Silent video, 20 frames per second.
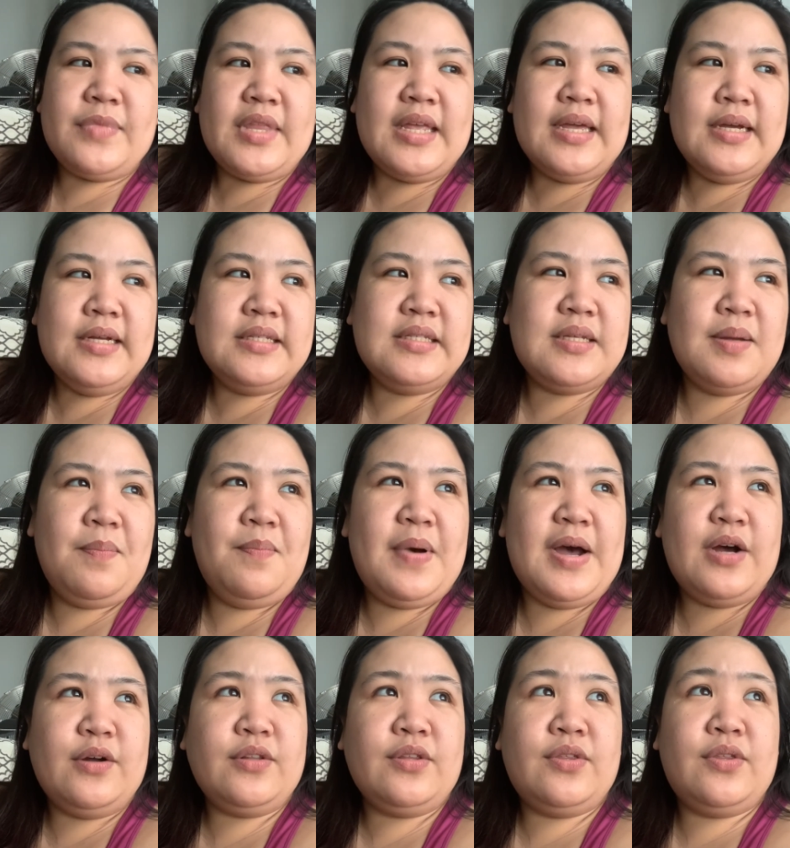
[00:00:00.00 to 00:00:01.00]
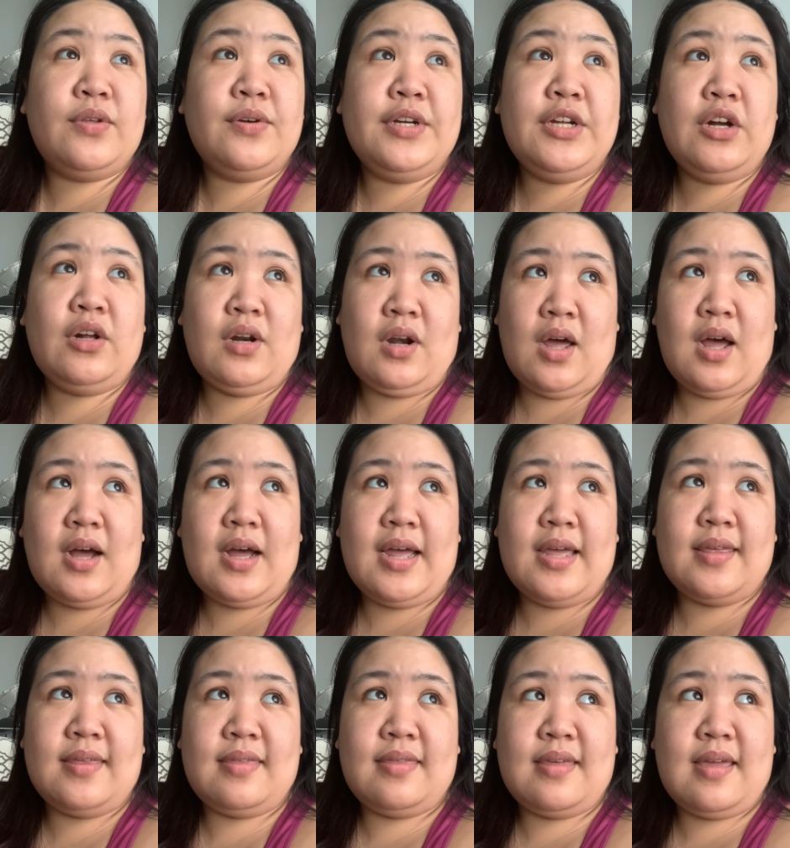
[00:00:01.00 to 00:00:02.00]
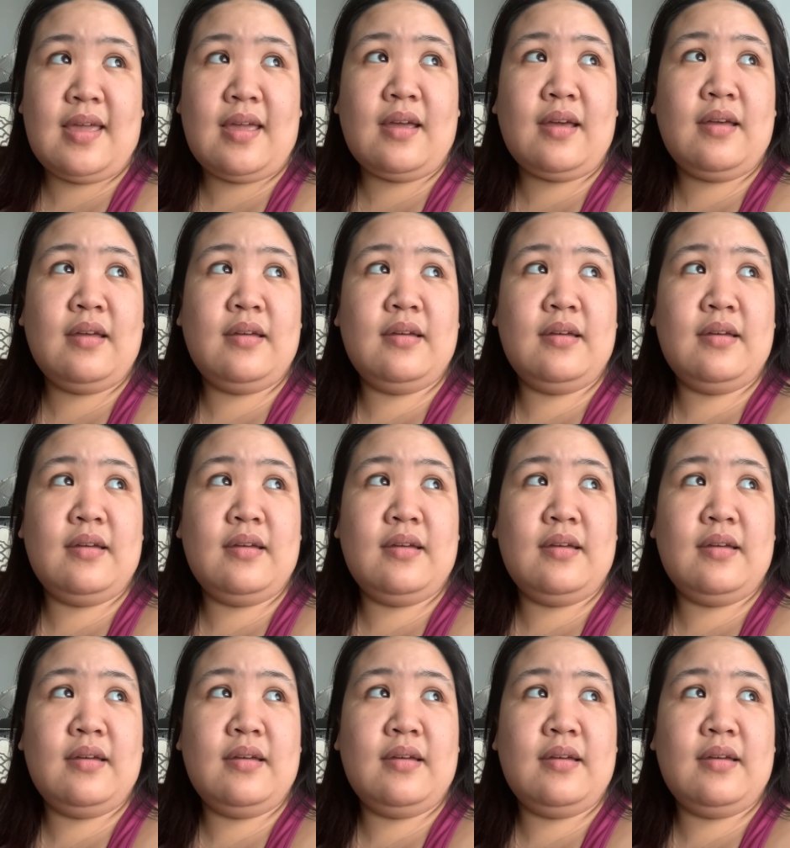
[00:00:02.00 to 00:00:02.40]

It's about 3 o'clock, I think.